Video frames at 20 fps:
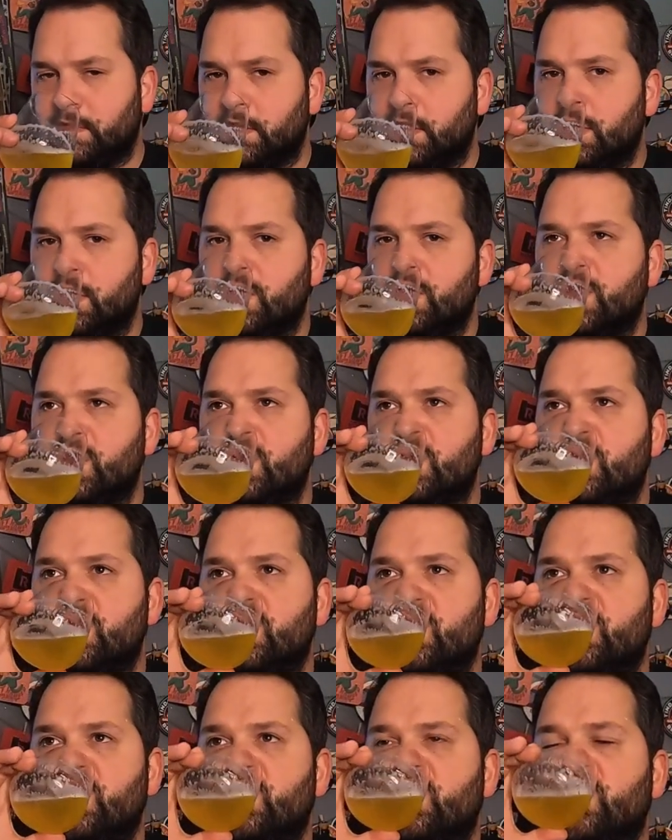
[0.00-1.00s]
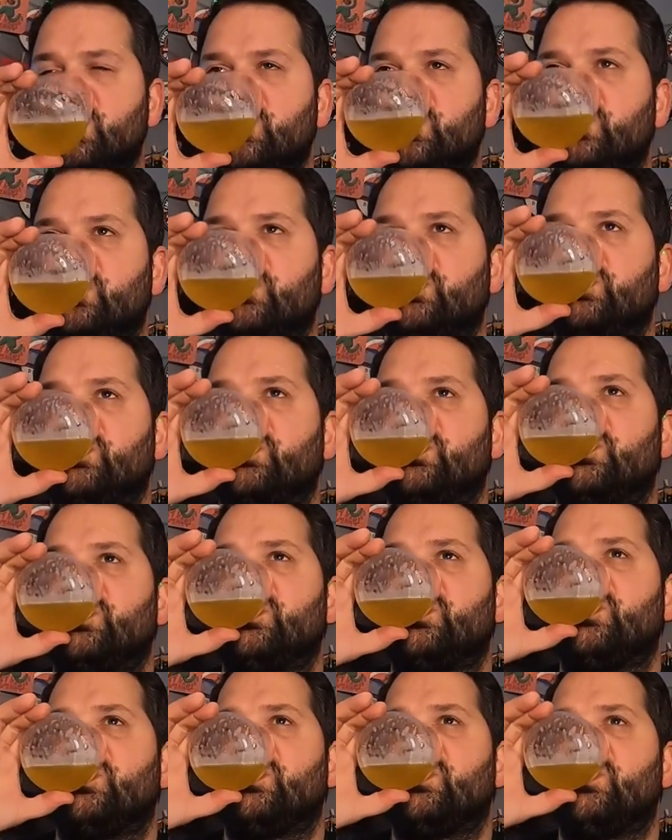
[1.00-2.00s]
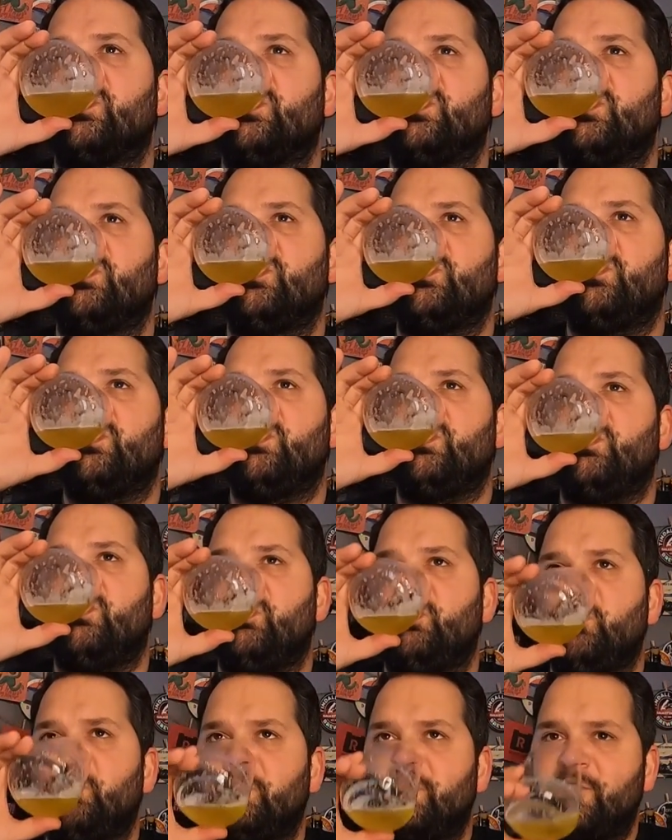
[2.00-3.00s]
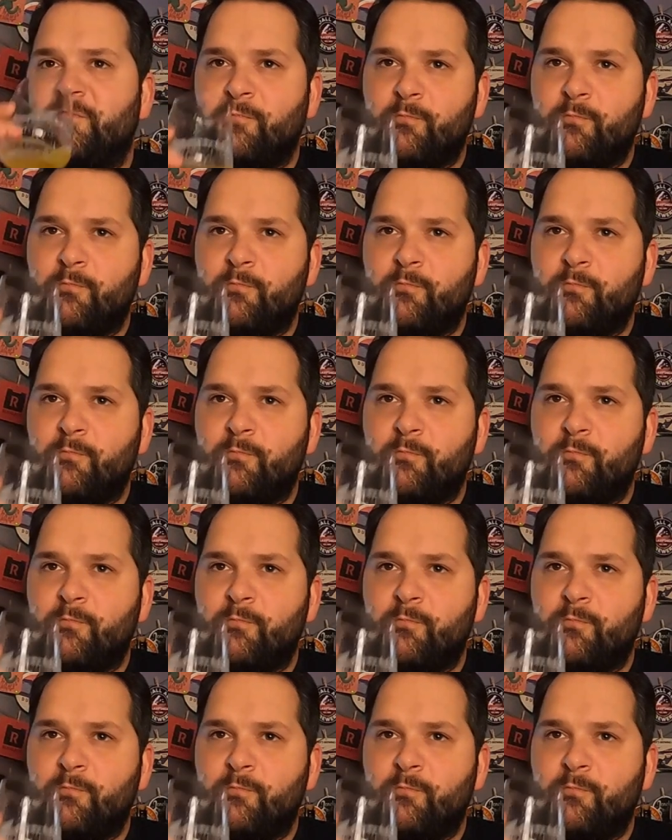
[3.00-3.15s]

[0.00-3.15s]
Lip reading: No one is speaking in this clip.